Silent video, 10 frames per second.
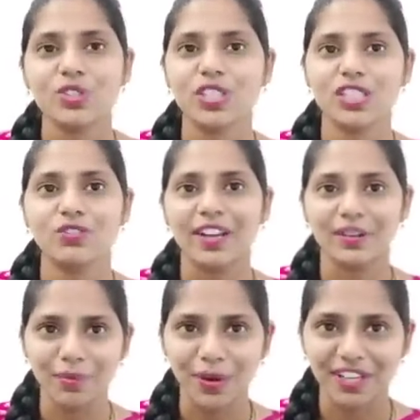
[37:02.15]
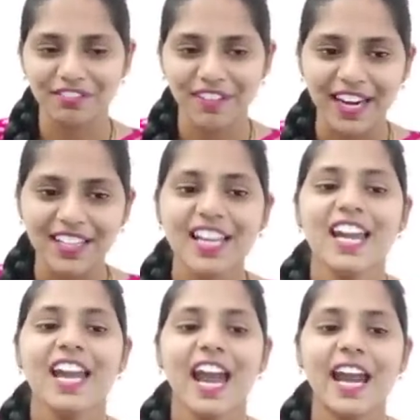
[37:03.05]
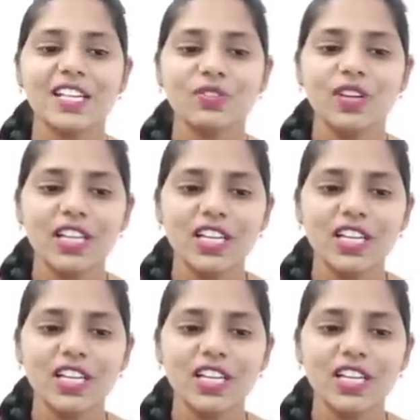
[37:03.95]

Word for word: So this is one important fact. And this one